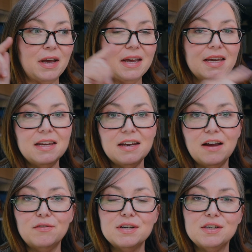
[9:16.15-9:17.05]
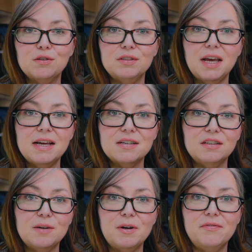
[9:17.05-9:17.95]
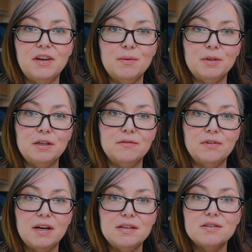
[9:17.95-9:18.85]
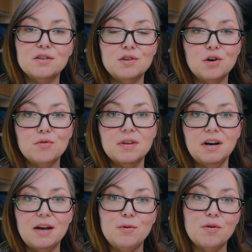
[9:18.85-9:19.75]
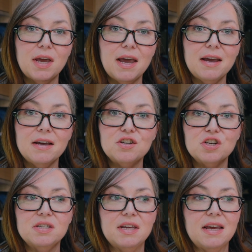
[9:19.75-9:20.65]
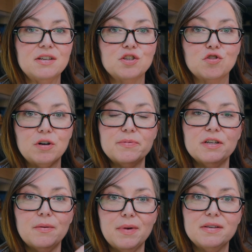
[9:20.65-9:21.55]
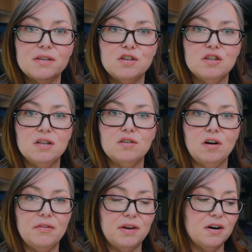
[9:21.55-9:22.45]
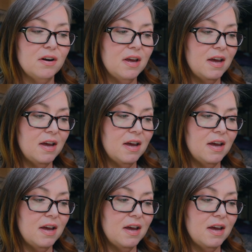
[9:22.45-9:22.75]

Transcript: I hit it every single day to let my family and friends know that I'm okay. It's just a scripted message that's on there.